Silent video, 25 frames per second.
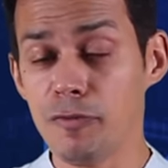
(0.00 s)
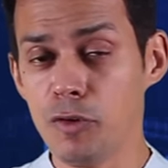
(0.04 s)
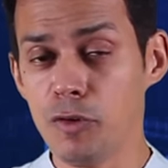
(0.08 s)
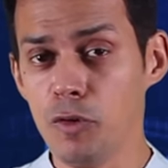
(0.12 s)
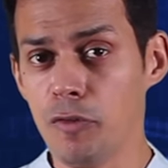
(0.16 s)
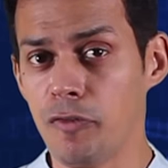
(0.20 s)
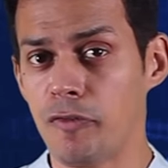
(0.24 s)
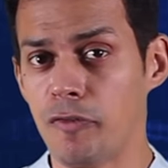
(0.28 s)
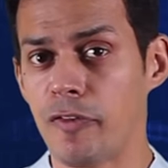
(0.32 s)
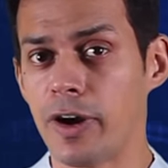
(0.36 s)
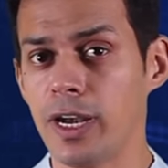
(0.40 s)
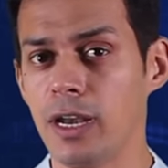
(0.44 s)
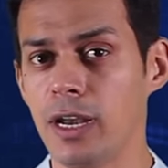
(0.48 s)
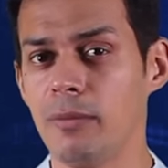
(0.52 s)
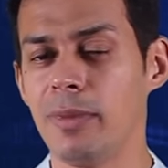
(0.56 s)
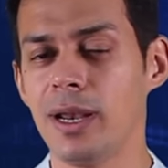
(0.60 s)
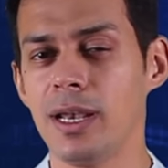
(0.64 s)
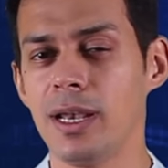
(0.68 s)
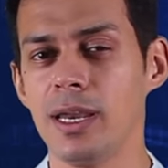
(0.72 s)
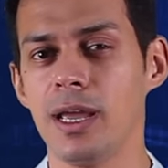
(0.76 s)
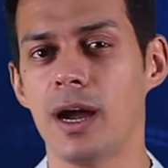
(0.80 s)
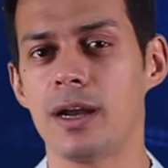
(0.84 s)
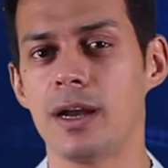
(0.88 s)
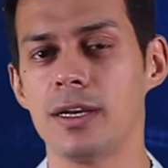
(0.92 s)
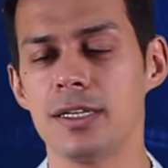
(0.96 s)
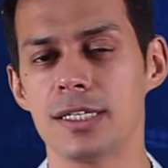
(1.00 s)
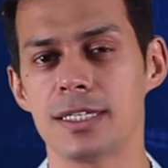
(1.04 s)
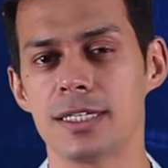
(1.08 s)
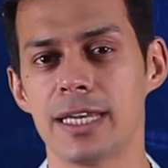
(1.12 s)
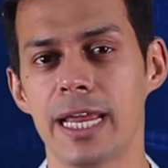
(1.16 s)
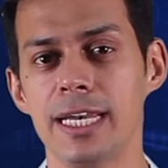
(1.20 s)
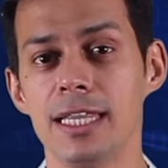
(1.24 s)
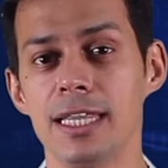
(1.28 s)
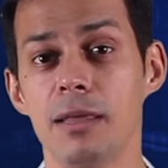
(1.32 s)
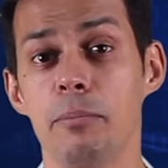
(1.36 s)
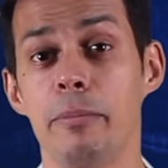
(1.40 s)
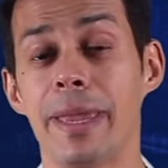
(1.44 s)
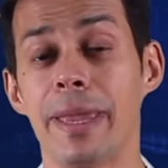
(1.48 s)
if you fundamentally
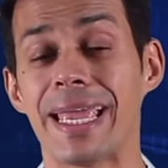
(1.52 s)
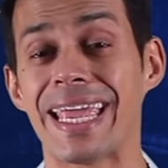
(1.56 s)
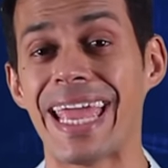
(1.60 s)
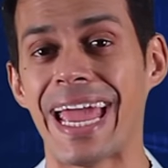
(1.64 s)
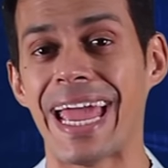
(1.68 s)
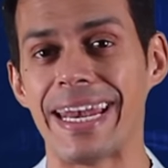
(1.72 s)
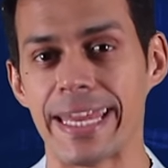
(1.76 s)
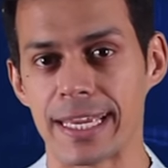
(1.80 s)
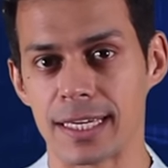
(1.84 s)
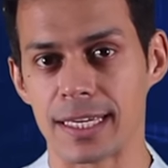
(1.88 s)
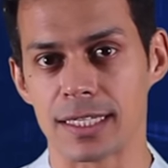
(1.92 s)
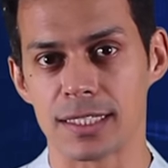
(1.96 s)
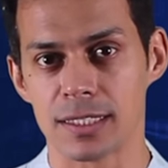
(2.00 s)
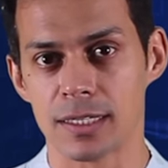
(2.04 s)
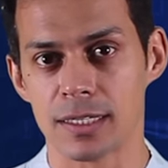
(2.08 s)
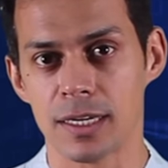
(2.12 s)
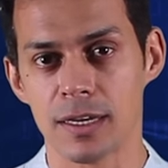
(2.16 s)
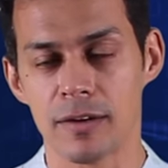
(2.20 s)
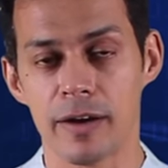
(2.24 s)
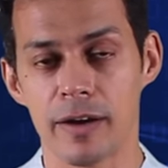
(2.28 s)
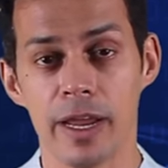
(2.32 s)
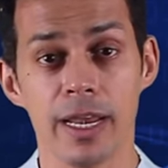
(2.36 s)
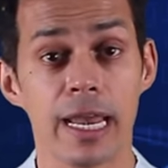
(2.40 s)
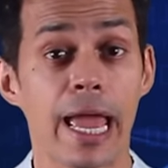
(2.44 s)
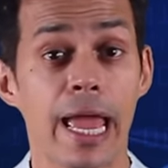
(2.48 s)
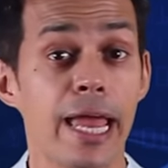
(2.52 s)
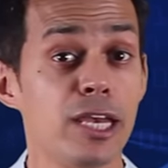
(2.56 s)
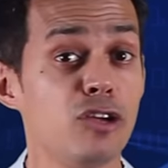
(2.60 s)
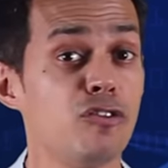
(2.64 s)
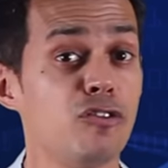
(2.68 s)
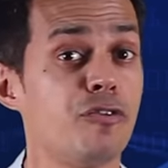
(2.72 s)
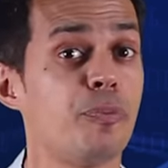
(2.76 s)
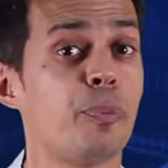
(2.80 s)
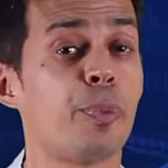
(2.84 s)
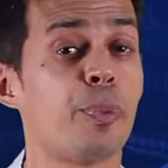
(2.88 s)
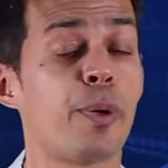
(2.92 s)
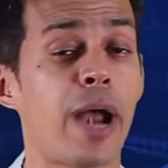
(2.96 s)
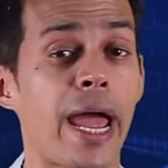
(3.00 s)
understand the mechanics, right? And
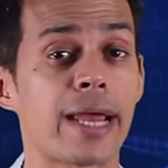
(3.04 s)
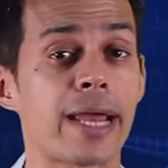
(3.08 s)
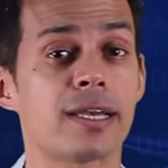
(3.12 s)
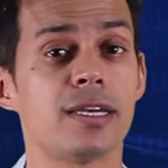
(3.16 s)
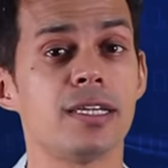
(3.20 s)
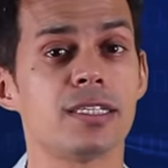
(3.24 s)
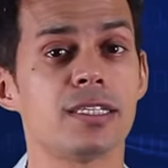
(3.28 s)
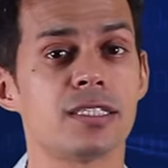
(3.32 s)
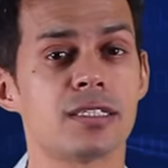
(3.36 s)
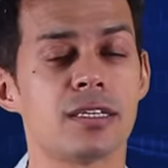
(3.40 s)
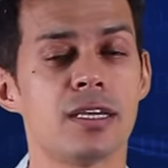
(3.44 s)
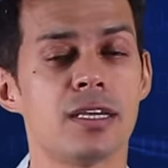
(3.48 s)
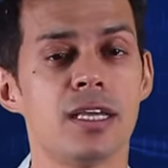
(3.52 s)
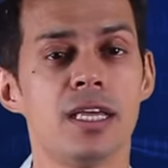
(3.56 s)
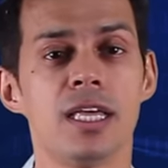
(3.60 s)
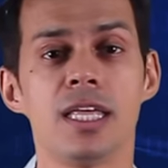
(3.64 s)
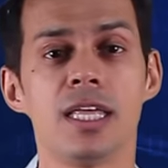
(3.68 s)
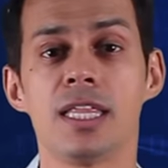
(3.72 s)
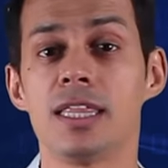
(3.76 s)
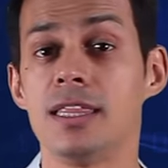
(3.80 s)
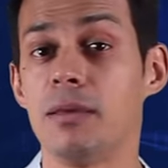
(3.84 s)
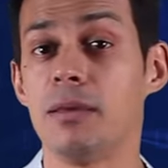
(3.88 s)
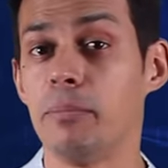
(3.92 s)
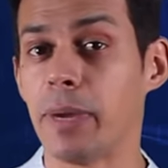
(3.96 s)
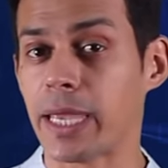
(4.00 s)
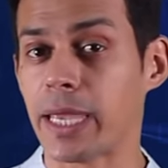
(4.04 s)
you've practiced the